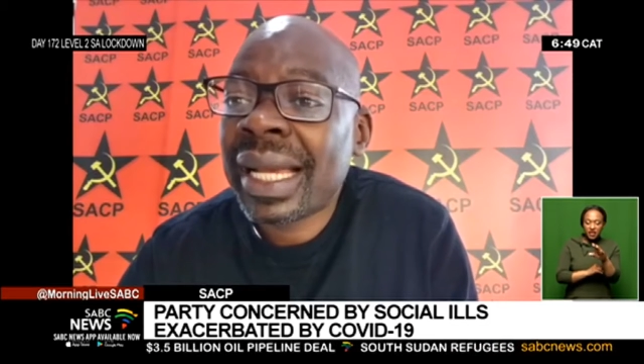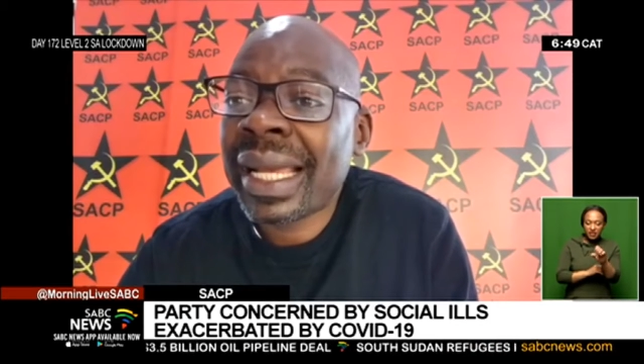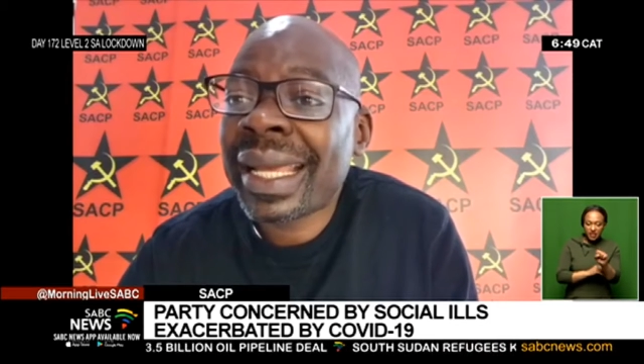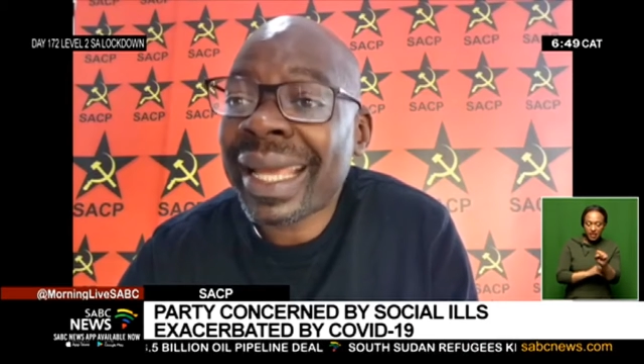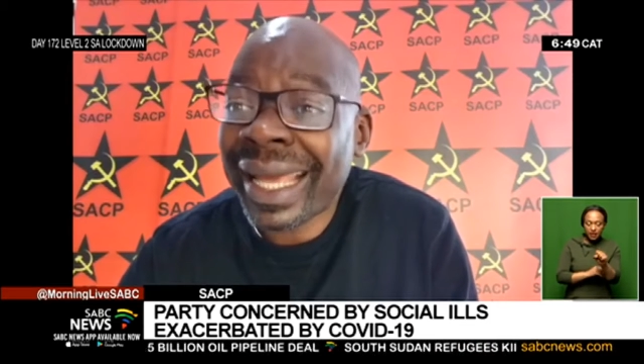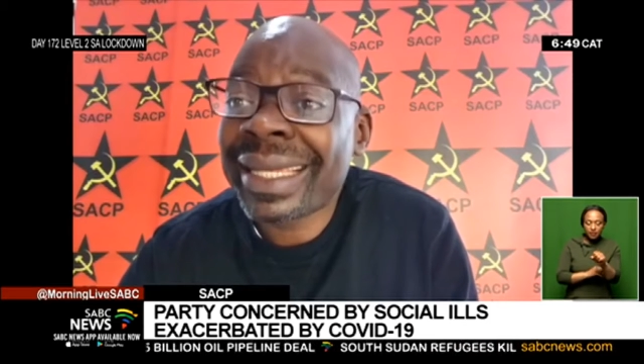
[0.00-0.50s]

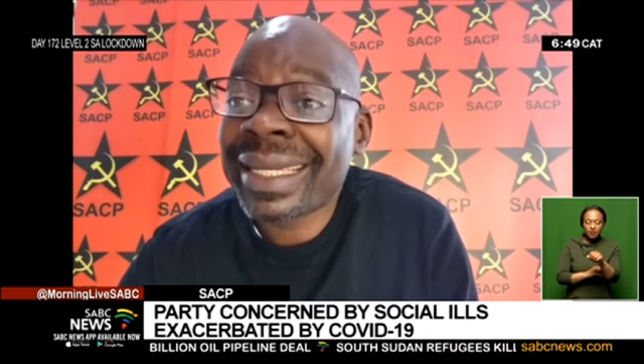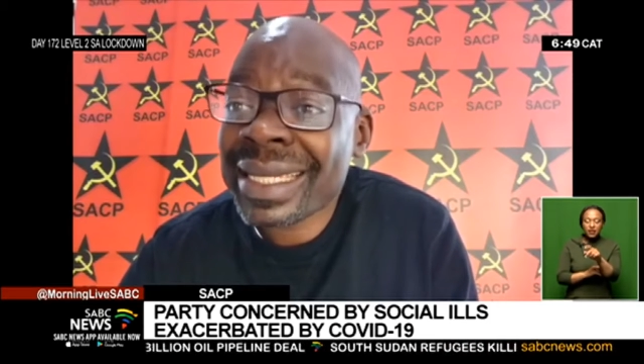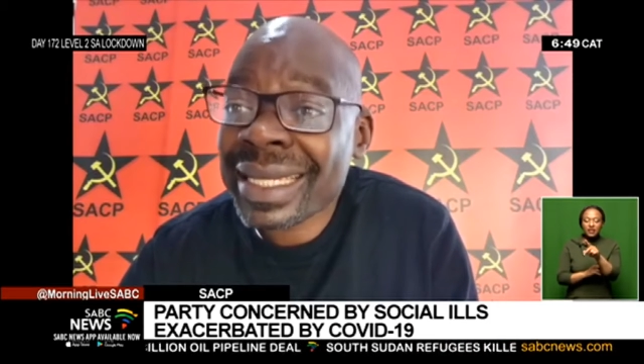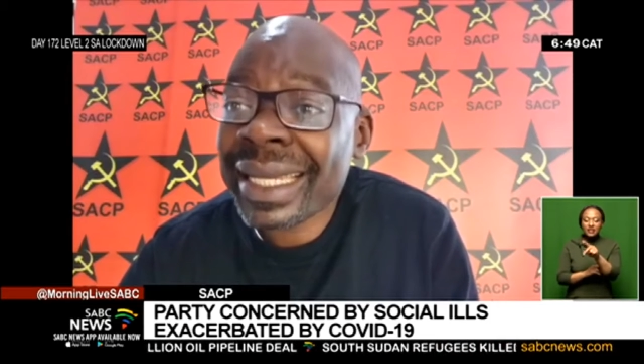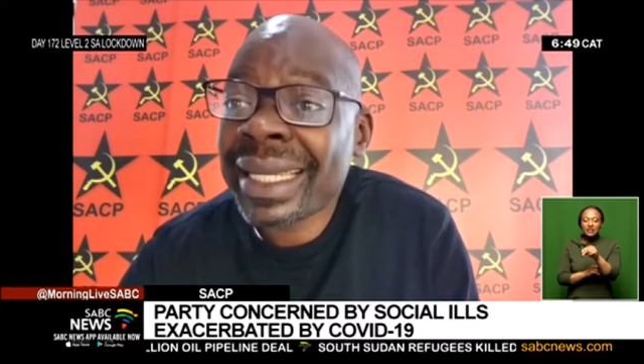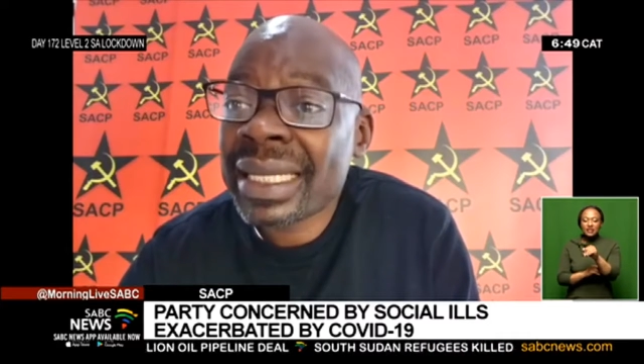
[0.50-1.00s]
and
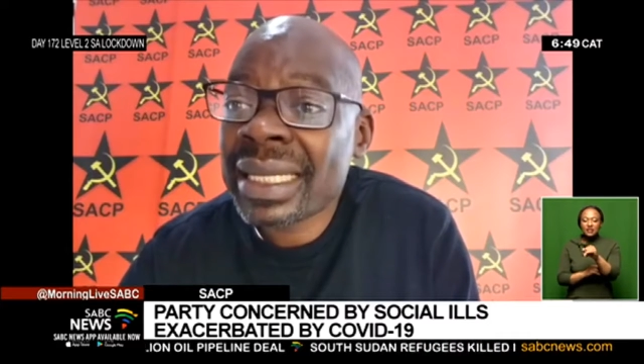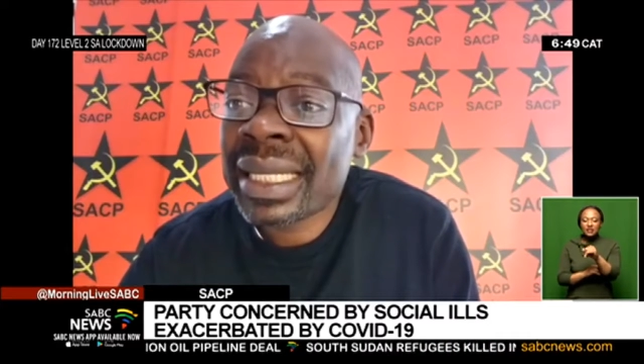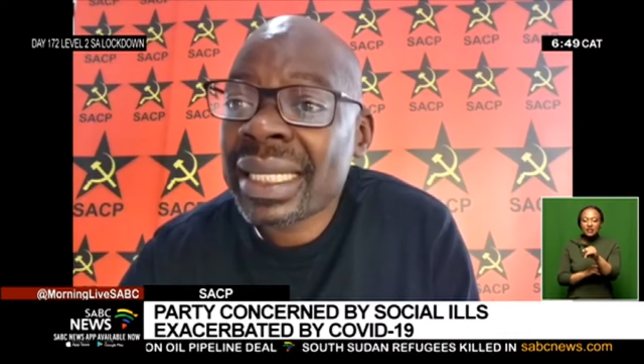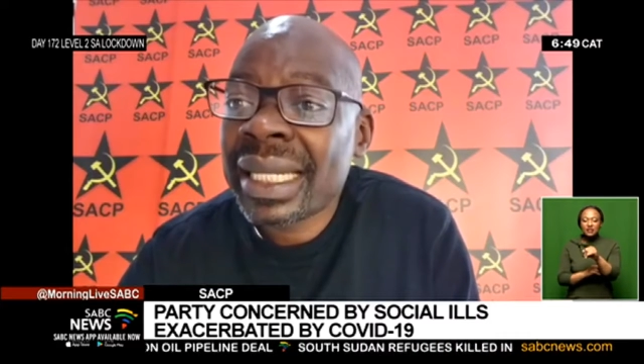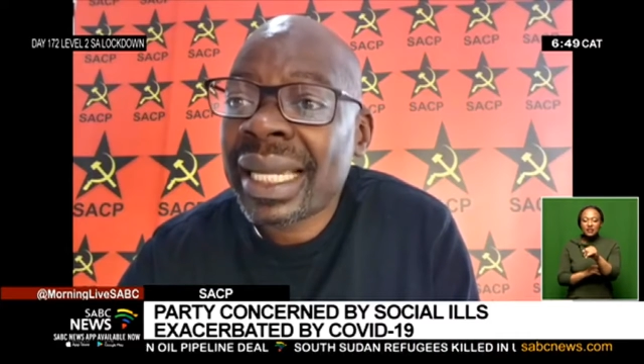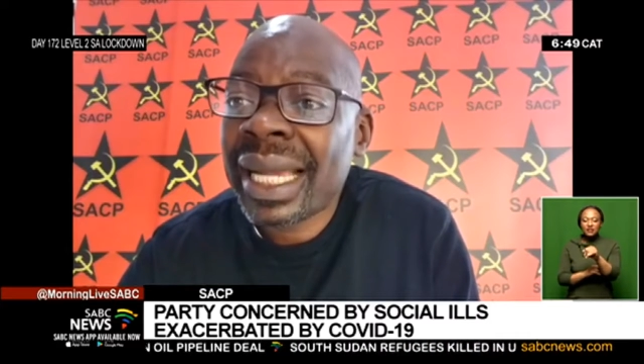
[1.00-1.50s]
instead
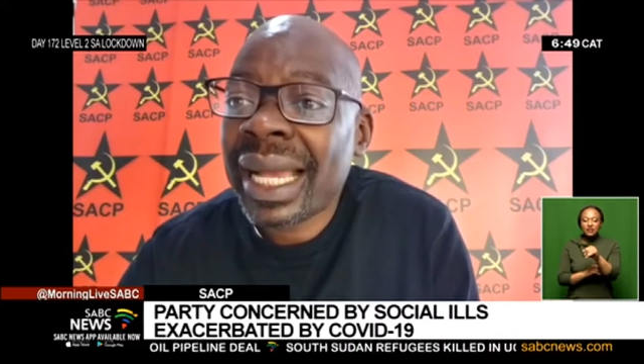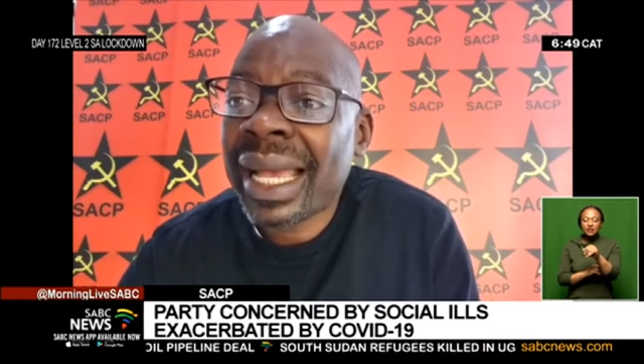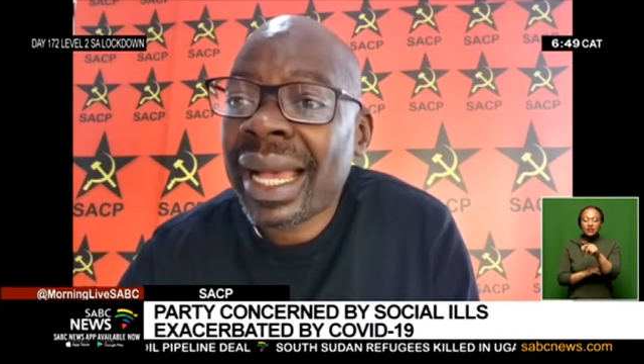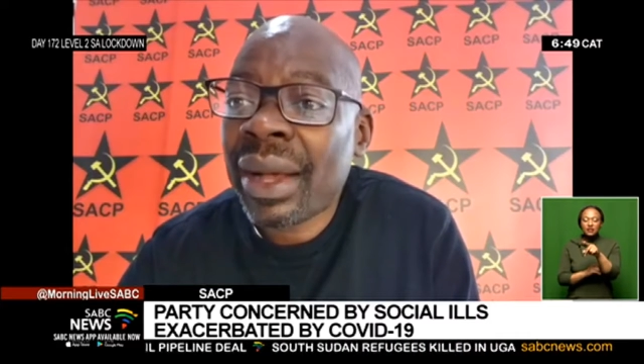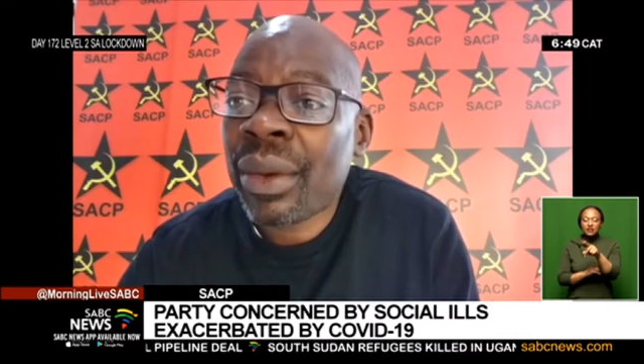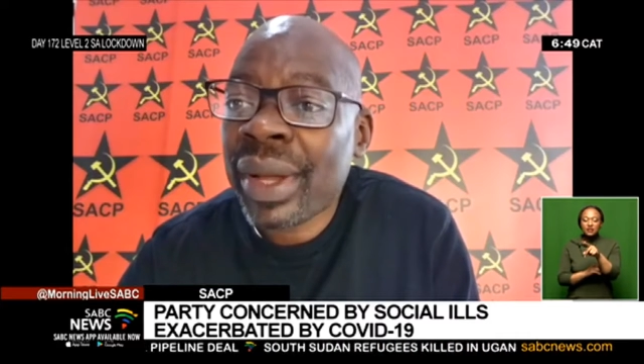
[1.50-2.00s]

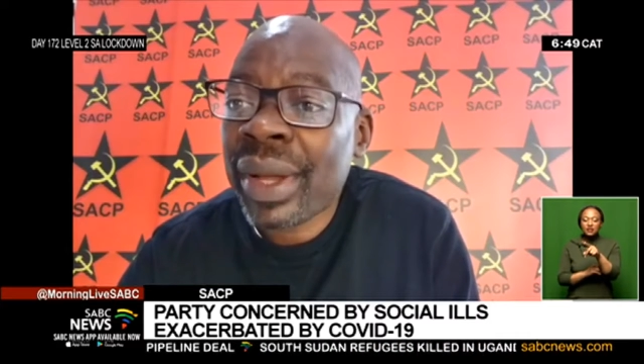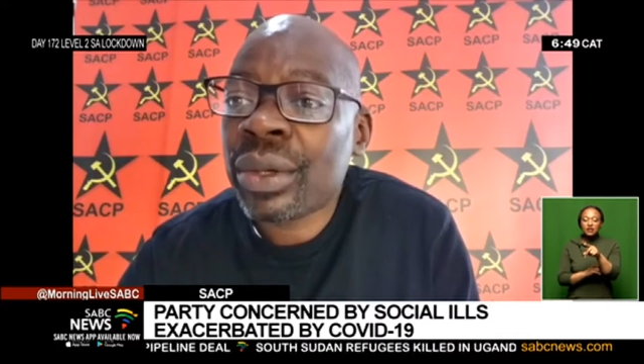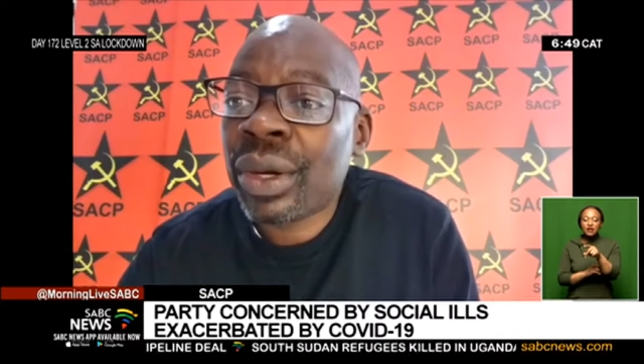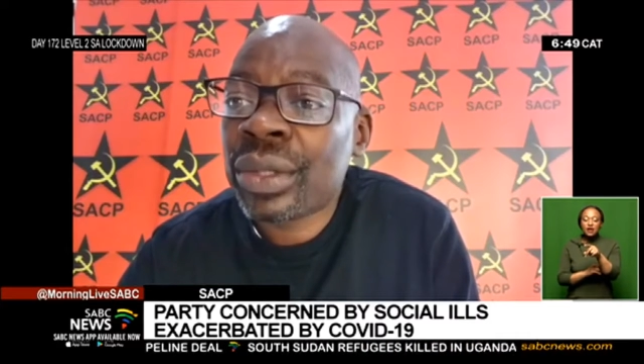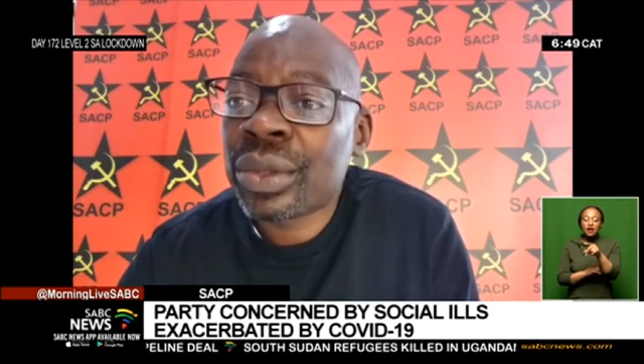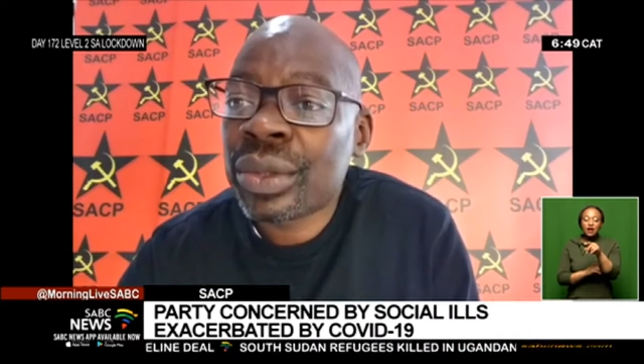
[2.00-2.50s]

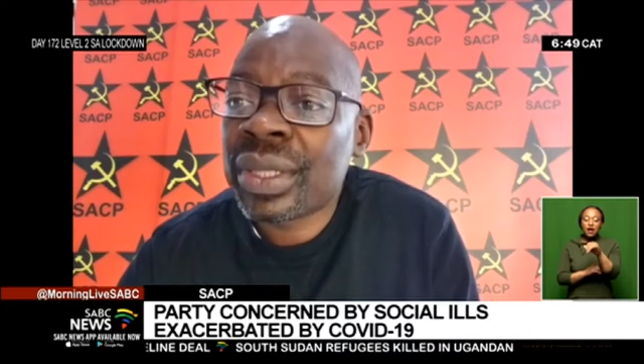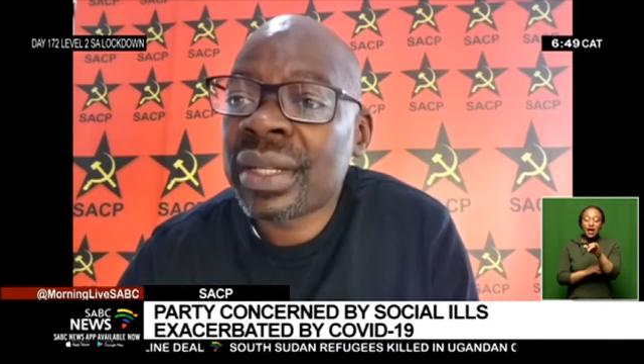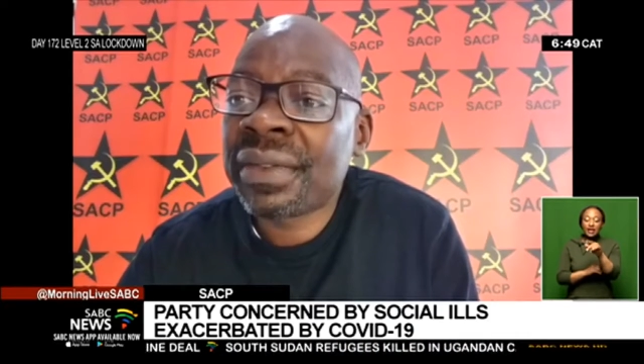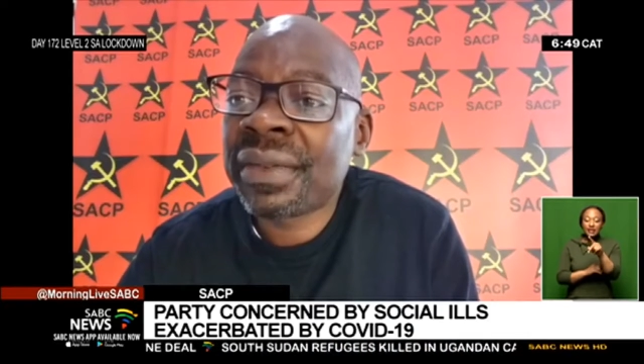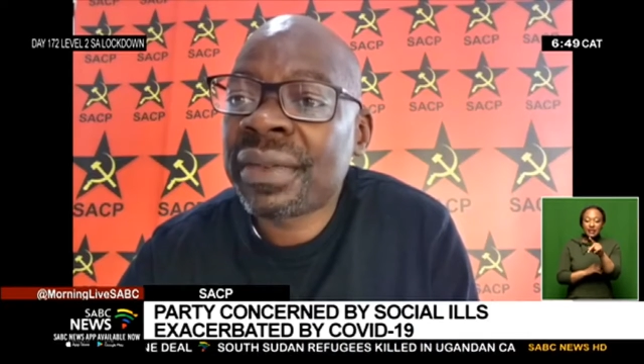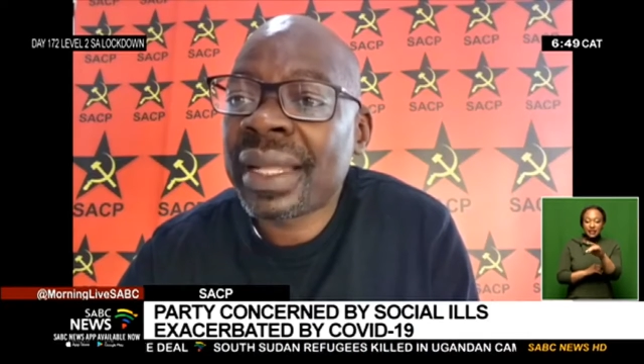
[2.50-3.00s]
went on to
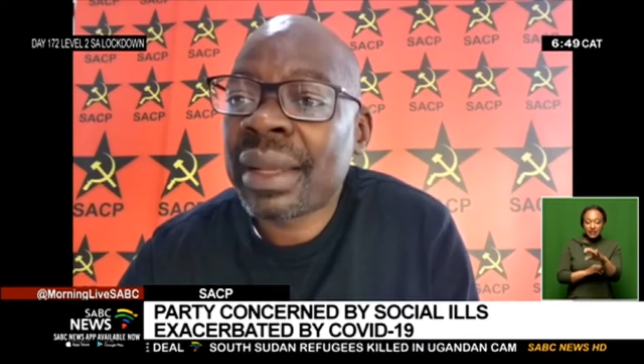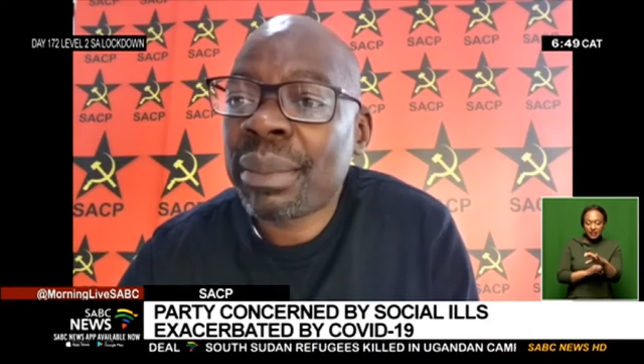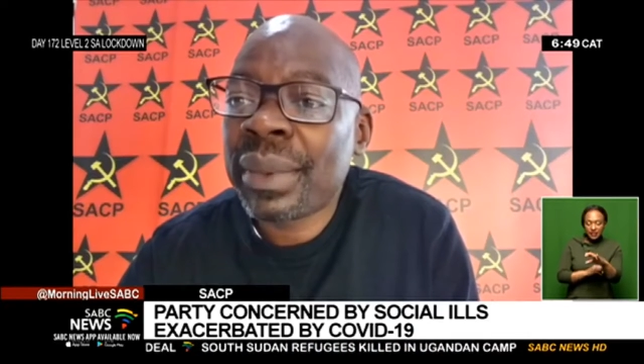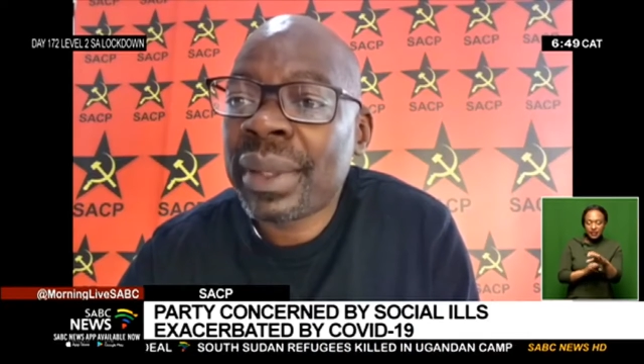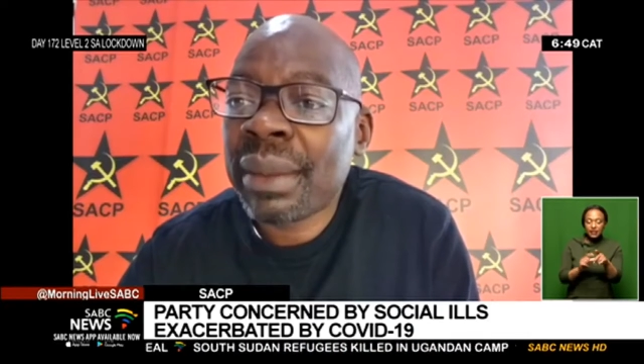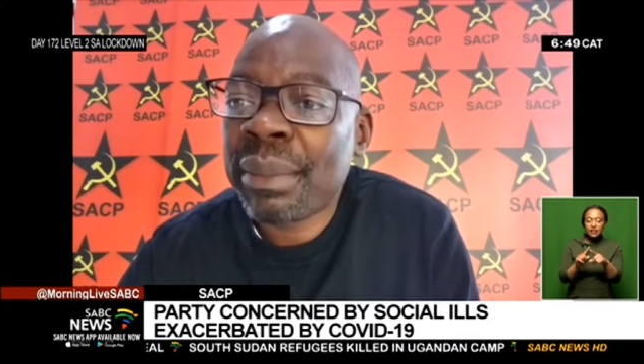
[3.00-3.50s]
give
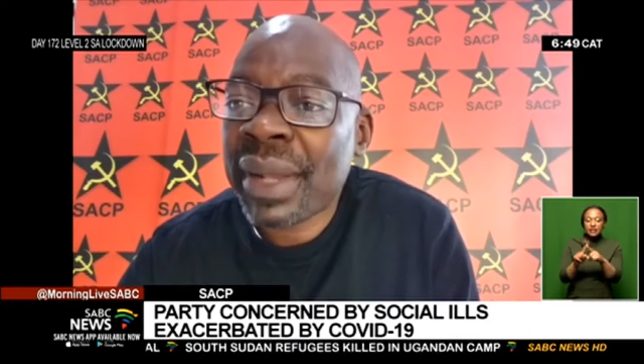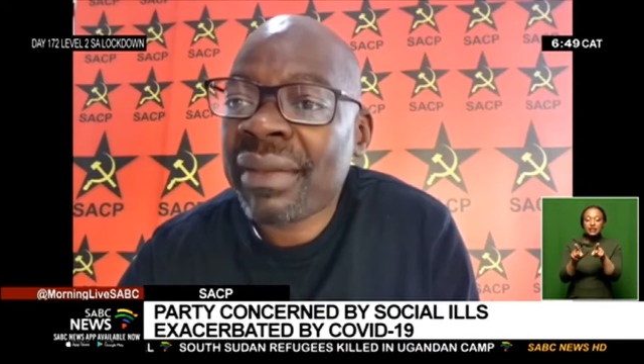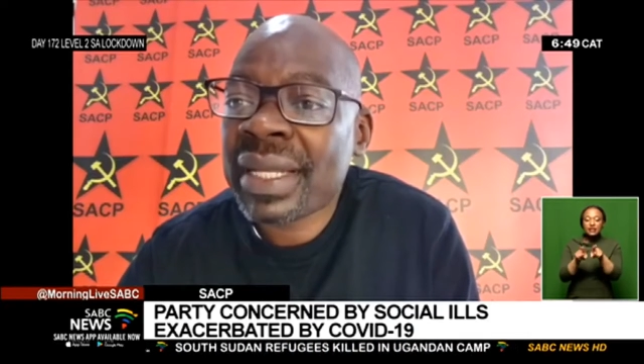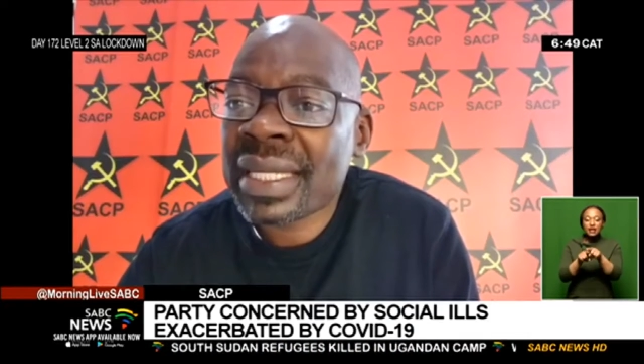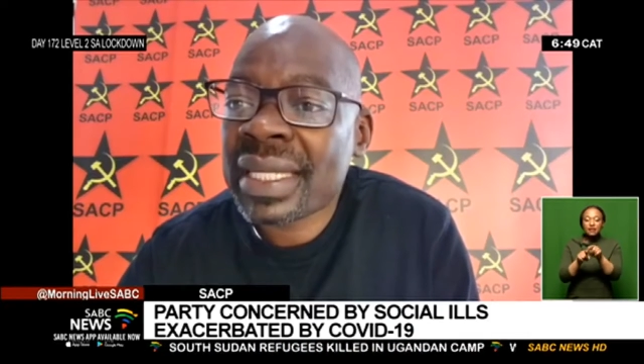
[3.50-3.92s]
the private